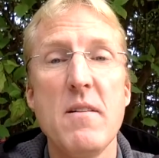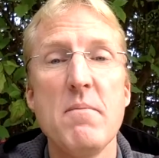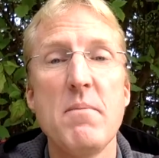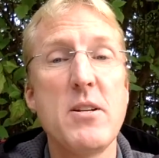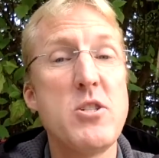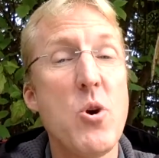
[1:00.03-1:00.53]

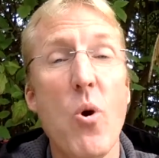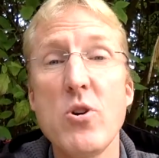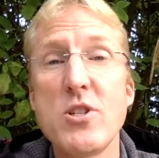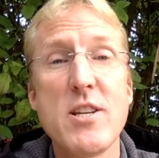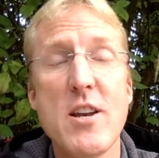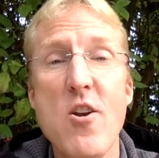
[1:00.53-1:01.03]
But
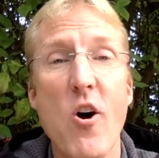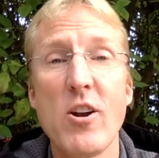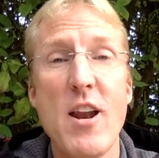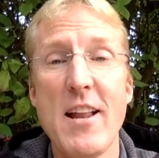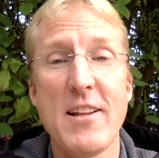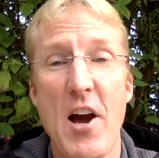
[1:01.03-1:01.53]
George did not
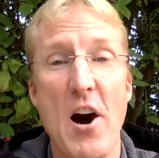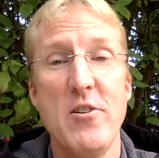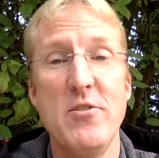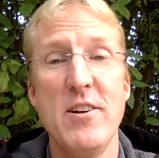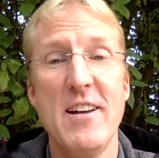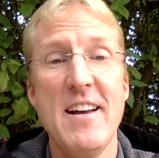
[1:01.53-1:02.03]
let
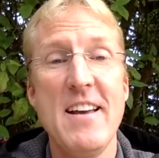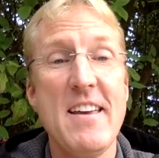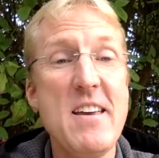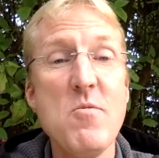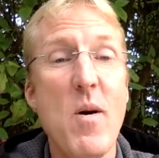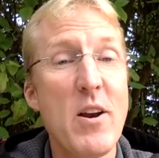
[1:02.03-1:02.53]
go.
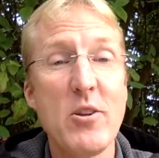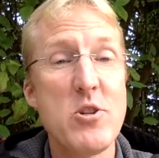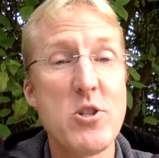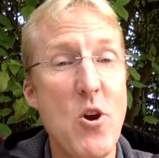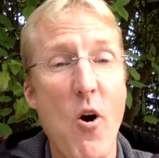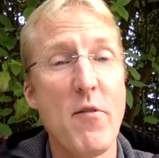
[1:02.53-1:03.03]
He wanted to
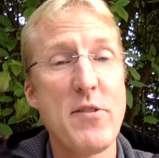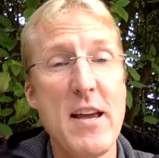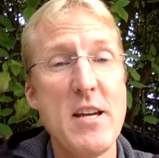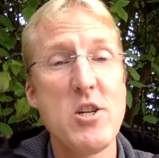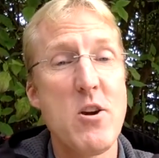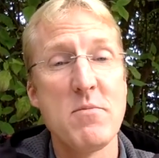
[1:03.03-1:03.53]
solve the
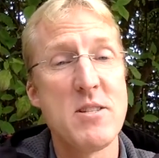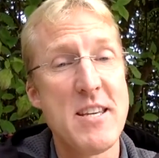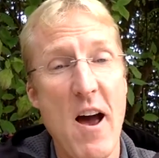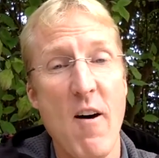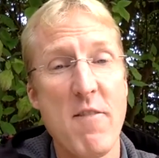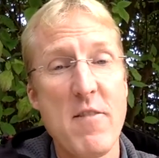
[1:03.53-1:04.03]
issue himself